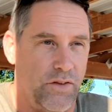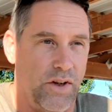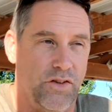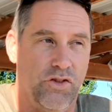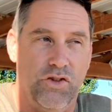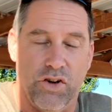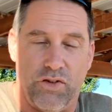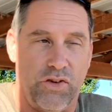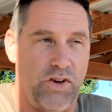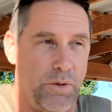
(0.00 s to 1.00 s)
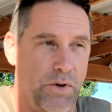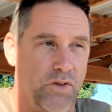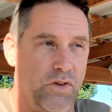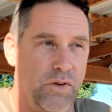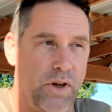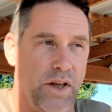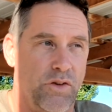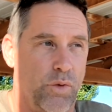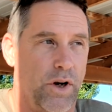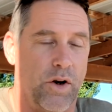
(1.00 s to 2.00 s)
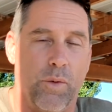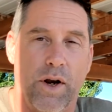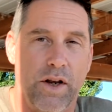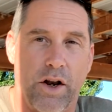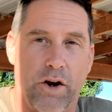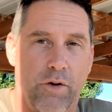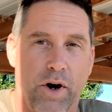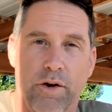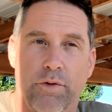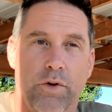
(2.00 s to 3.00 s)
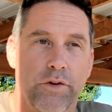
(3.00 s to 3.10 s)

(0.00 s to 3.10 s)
It's just the same as running a red dot on a rifle.